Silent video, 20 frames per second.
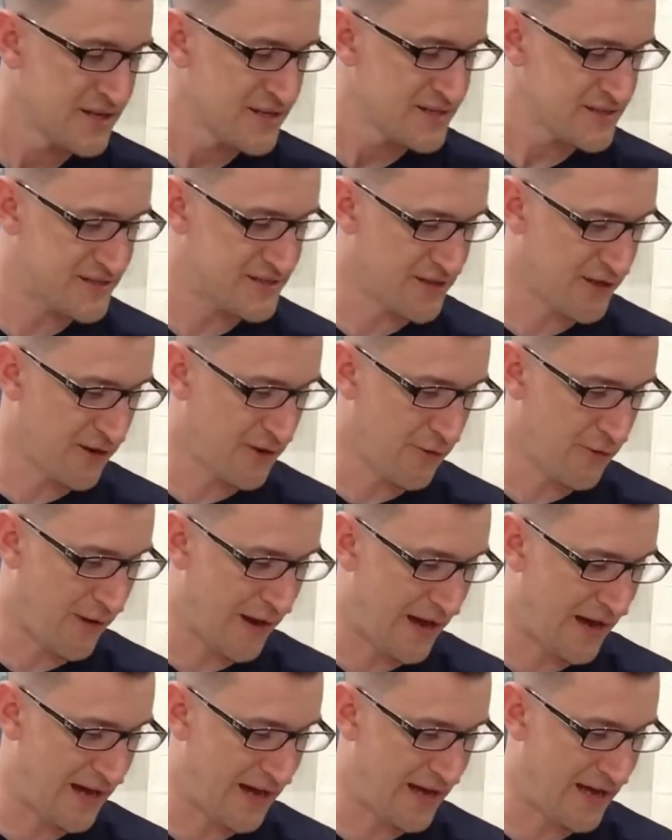So
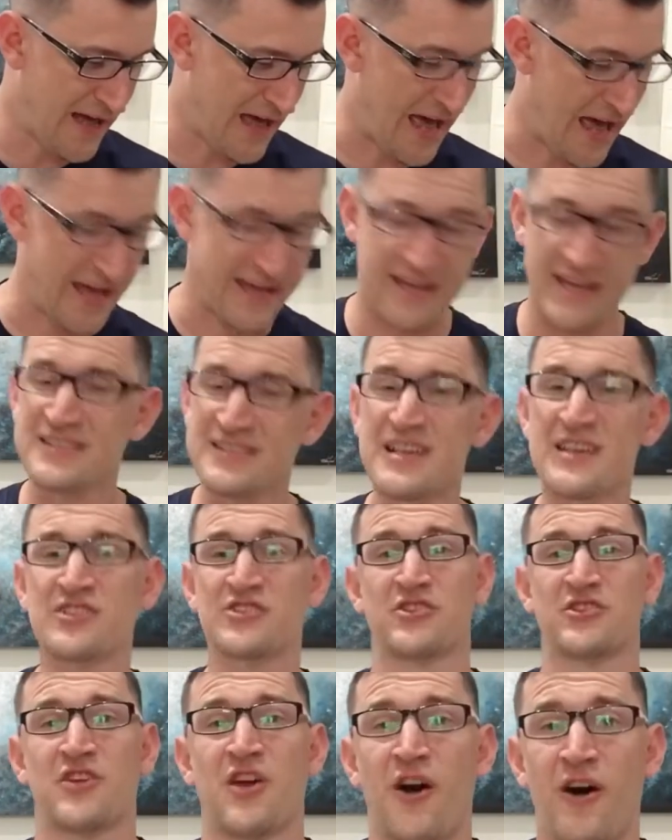I guess I
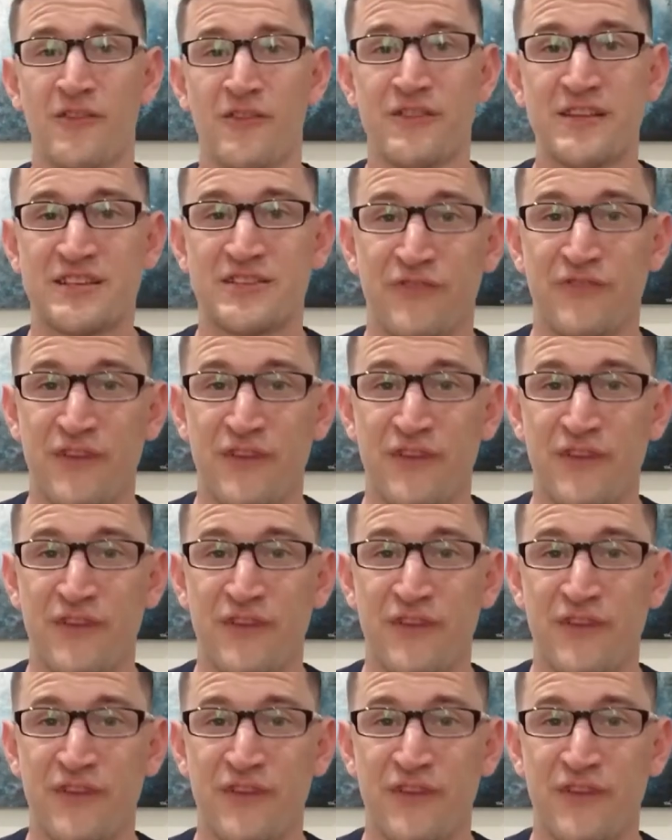should call this